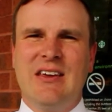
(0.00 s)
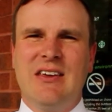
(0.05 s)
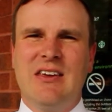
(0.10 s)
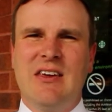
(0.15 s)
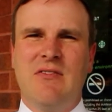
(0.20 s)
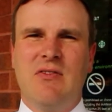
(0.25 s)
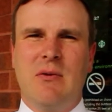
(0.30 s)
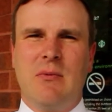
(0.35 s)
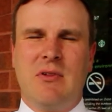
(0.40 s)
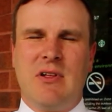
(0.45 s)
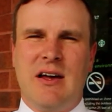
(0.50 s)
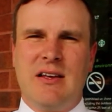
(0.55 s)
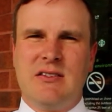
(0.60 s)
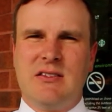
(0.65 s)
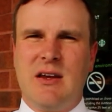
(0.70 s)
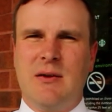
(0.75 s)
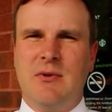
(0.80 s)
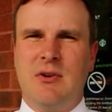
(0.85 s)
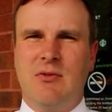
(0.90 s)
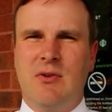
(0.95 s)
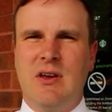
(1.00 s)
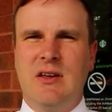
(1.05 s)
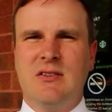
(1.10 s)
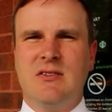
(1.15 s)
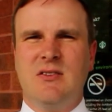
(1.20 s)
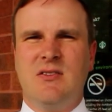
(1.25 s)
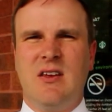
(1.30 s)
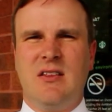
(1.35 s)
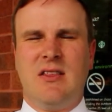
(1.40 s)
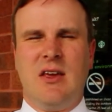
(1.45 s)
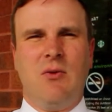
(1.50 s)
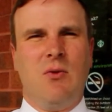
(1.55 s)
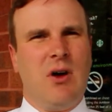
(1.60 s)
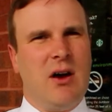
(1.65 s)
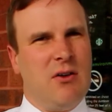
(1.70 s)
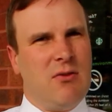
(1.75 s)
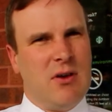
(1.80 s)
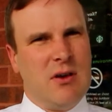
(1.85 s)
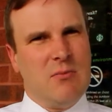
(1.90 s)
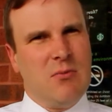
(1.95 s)
give them class time to read so that they
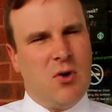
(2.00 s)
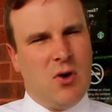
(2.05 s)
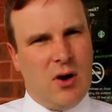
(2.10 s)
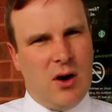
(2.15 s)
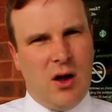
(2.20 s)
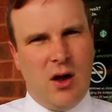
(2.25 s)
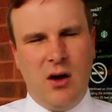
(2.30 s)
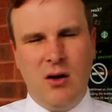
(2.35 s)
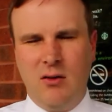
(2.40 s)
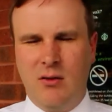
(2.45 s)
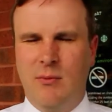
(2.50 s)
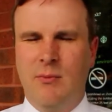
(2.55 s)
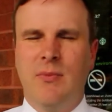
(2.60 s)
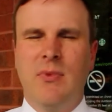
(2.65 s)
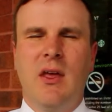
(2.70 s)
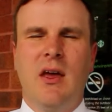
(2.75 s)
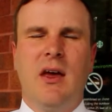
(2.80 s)
want to read more at home.